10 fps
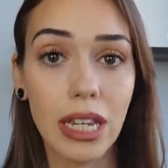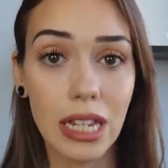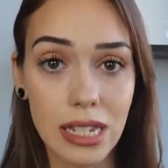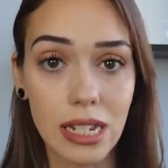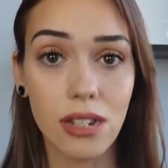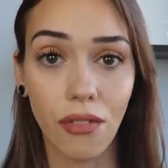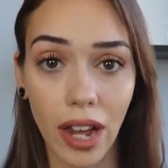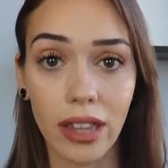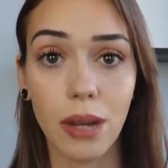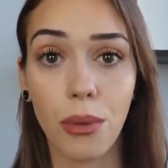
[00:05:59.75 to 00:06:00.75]
easy to
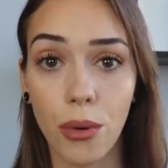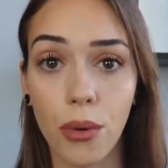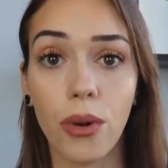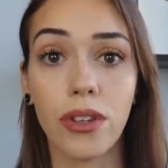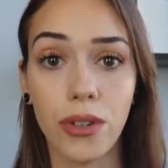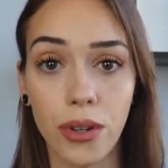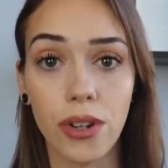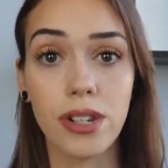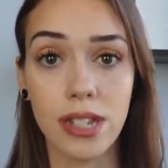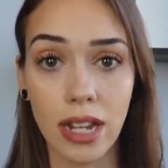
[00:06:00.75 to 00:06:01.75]
violate parole in New York